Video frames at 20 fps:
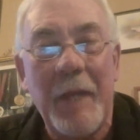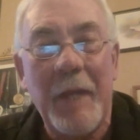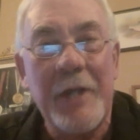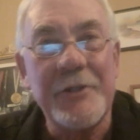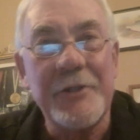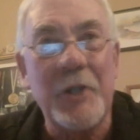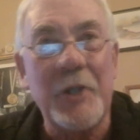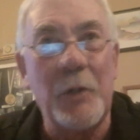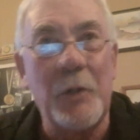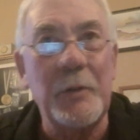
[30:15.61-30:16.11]

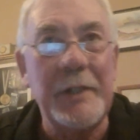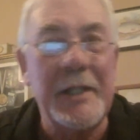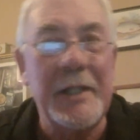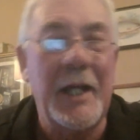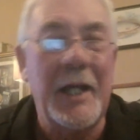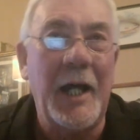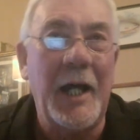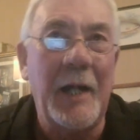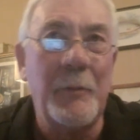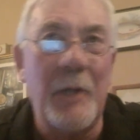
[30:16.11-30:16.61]
So
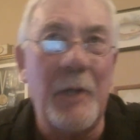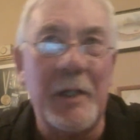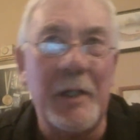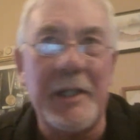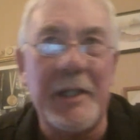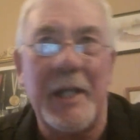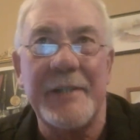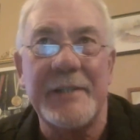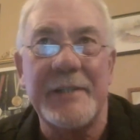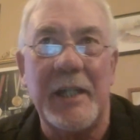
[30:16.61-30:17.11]
what
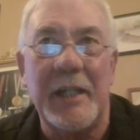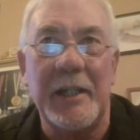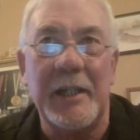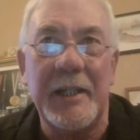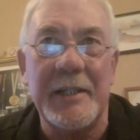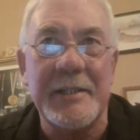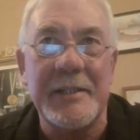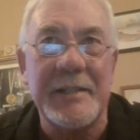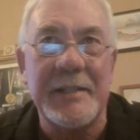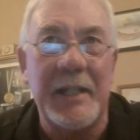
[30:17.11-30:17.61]
can I say? I
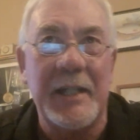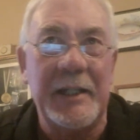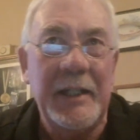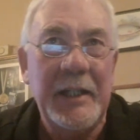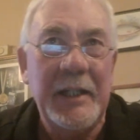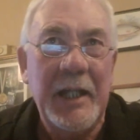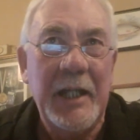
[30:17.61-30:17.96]
can say